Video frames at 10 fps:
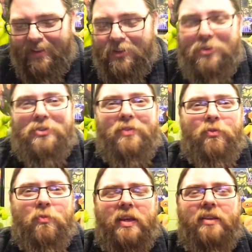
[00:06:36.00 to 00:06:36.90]
Usually
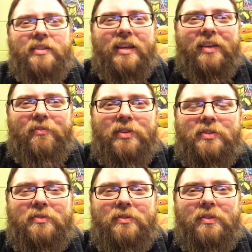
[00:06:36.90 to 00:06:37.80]
for me, it's like if
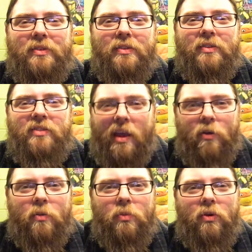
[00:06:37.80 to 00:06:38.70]
it's
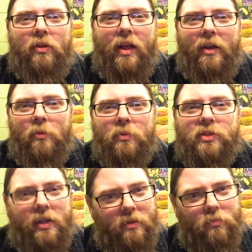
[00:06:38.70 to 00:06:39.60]
terrible, I almost
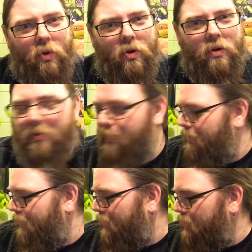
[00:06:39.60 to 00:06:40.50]
like it more.
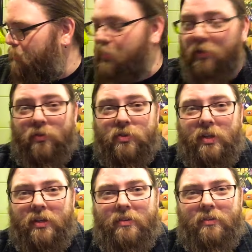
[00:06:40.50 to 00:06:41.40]
Especially if it was
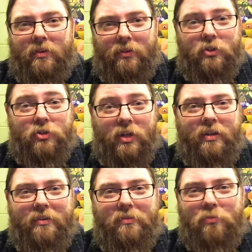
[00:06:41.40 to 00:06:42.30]
like a
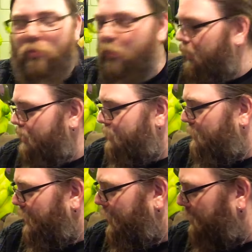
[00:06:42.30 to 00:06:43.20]
legit released
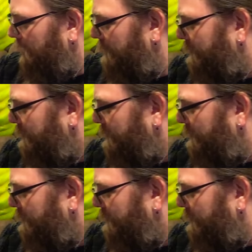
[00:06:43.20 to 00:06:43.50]
thing